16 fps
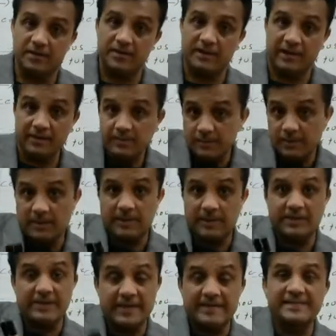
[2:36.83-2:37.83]
in
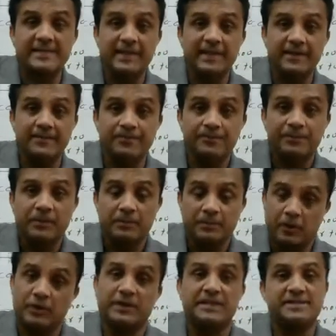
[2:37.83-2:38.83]
Nestle,
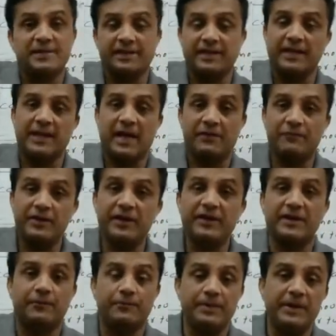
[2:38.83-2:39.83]
because they are certain, every
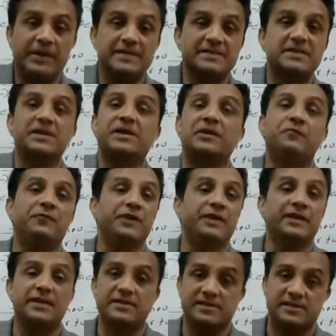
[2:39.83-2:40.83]
company has certain
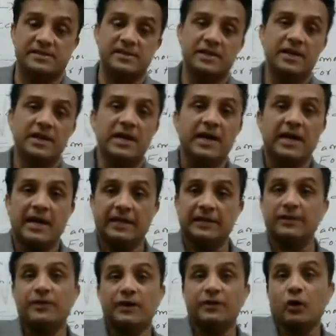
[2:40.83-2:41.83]
weaknesses, and
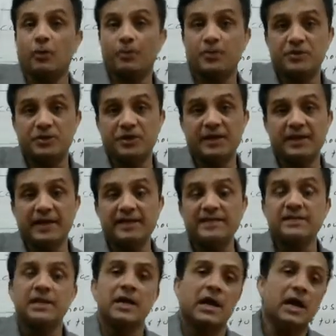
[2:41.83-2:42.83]
then what are the opportunity
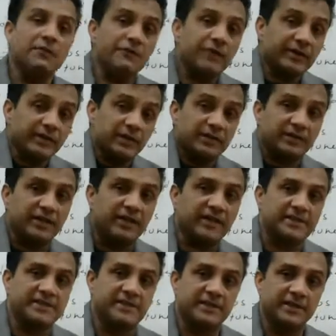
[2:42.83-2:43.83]
lies, and what are the
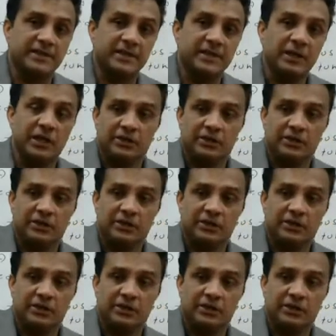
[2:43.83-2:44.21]
threats.